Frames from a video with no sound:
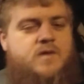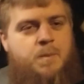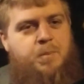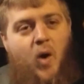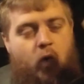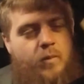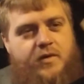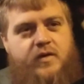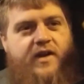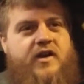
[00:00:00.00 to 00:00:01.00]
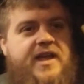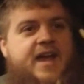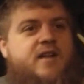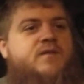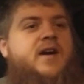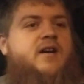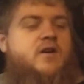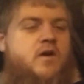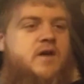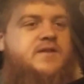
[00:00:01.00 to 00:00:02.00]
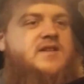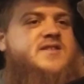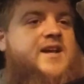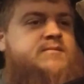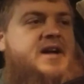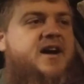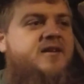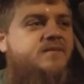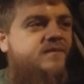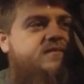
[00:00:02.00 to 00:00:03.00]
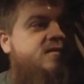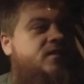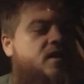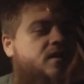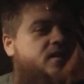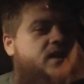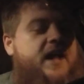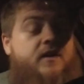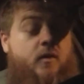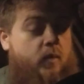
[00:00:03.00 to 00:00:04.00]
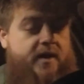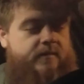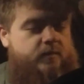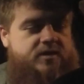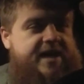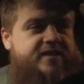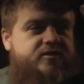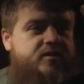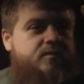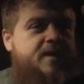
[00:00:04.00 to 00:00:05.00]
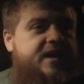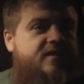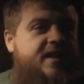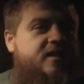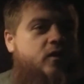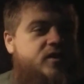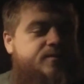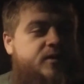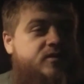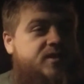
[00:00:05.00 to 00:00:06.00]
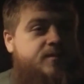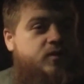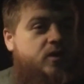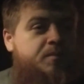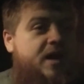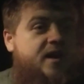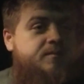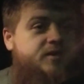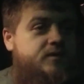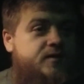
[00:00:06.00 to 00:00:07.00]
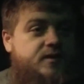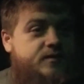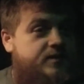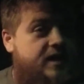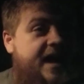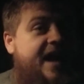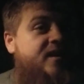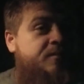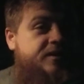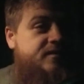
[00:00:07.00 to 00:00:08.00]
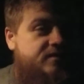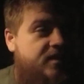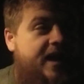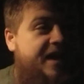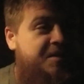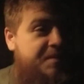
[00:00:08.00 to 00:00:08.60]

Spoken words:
boom, you would hear a cannon fire go off at the same time. I don't know what was actually making that noise, but it was some sort of bomb, dude. It had to be. I